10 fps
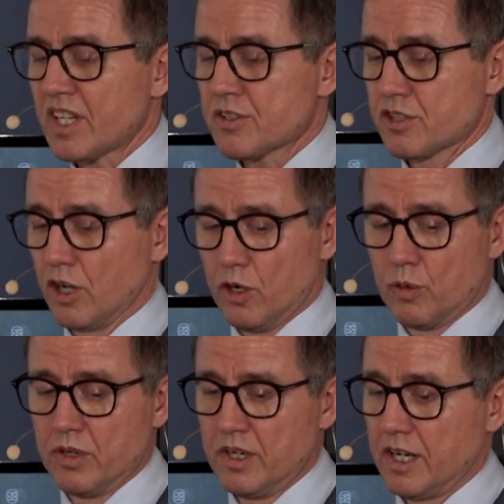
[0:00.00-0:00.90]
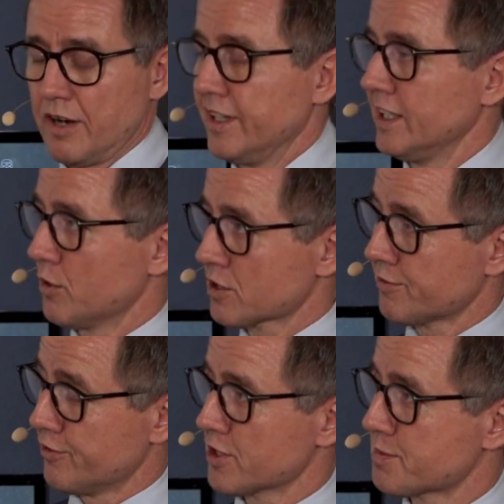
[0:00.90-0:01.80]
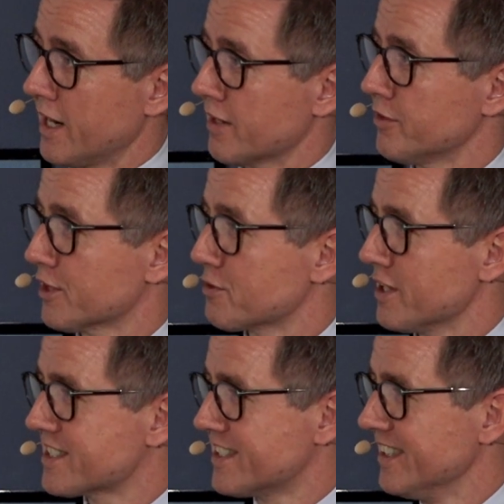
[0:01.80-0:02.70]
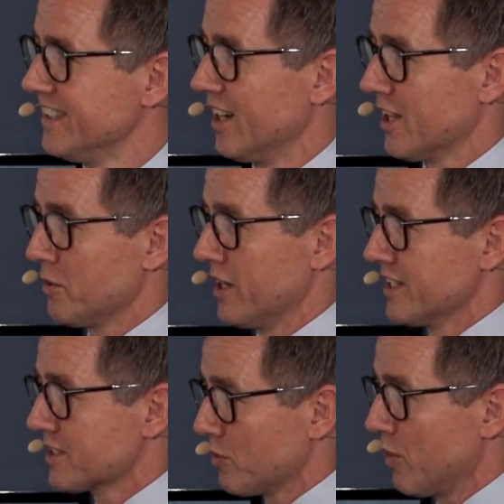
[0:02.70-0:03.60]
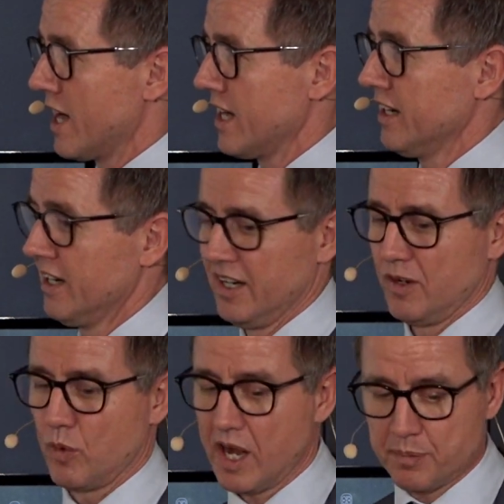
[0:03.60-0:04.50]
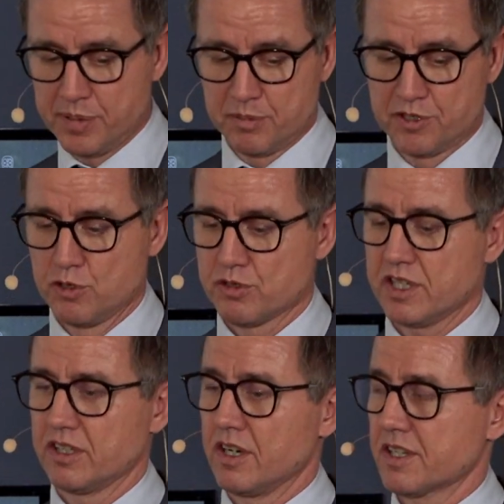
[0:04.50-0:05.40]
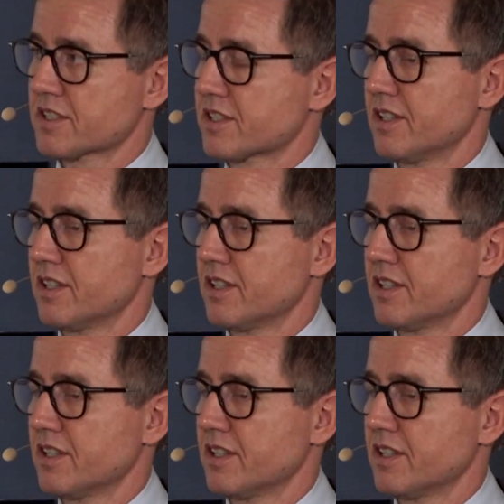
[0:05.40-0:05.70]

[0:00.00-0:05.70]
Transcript: So I think that was the first part of your question. The other one is, so why are people using us?